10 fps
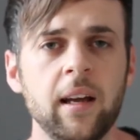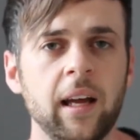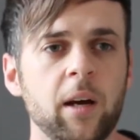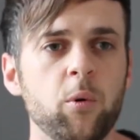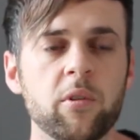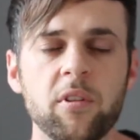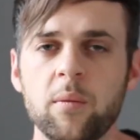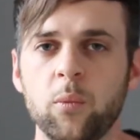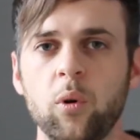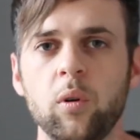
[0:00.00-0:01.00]
And I walk through
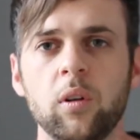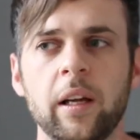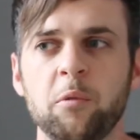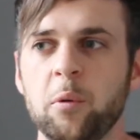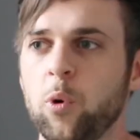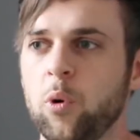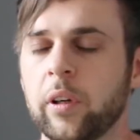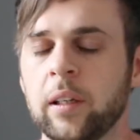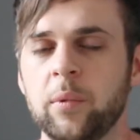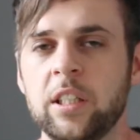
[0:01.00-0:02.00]
the mall, and we
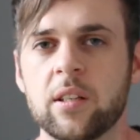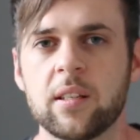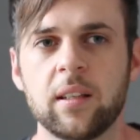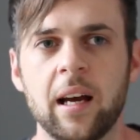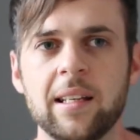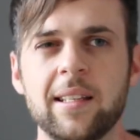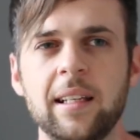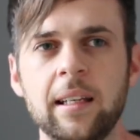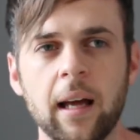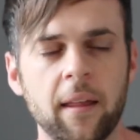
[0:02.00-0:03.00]
walk, and I
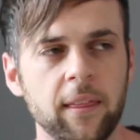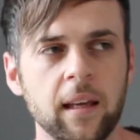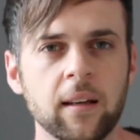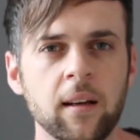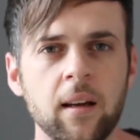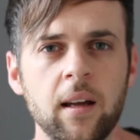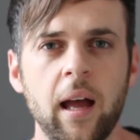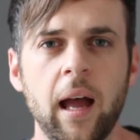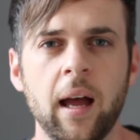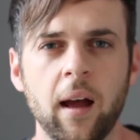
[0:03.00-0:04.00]
see nothing.
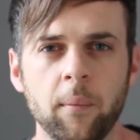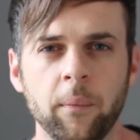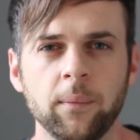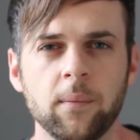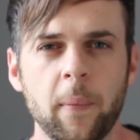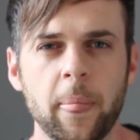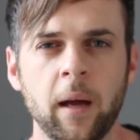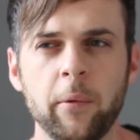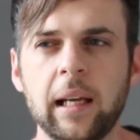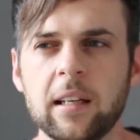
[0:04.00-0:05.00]
And
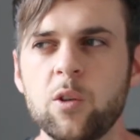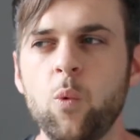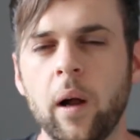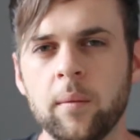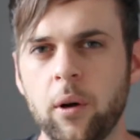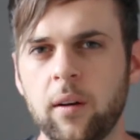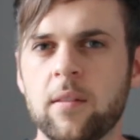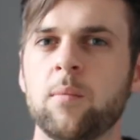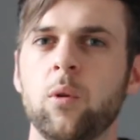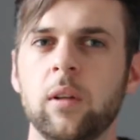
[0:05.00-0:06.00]
we get to one part of
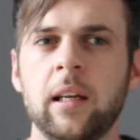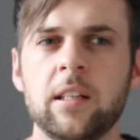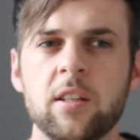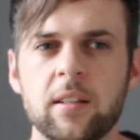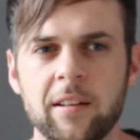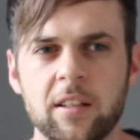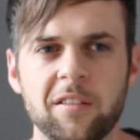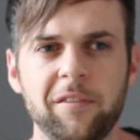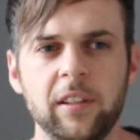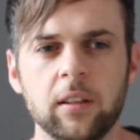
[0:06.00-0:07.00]
the mall, and I
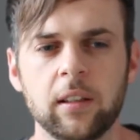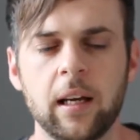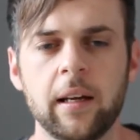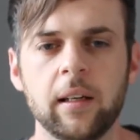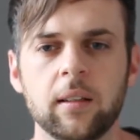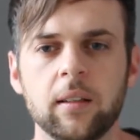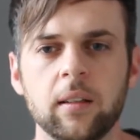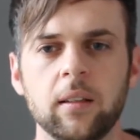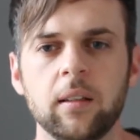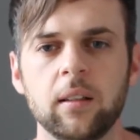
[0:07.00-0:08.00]
just feel like
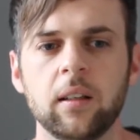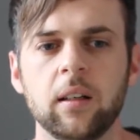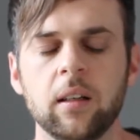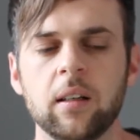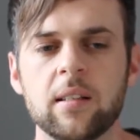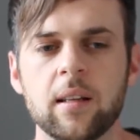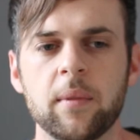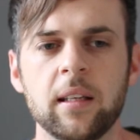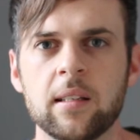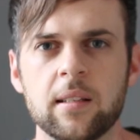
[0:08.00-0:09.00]

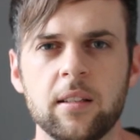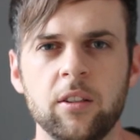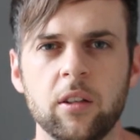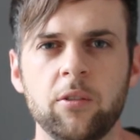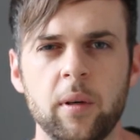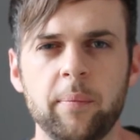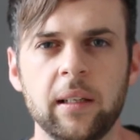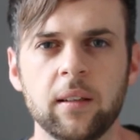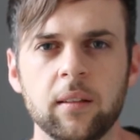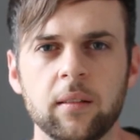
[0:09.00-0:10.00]
something is,
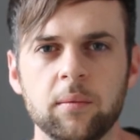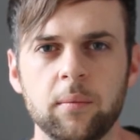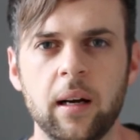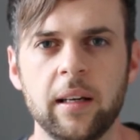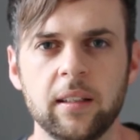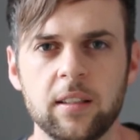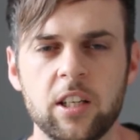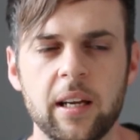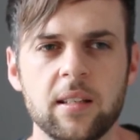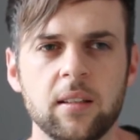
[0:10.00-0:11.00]
ripping my
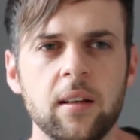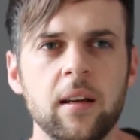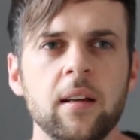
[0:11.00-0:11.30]
chest.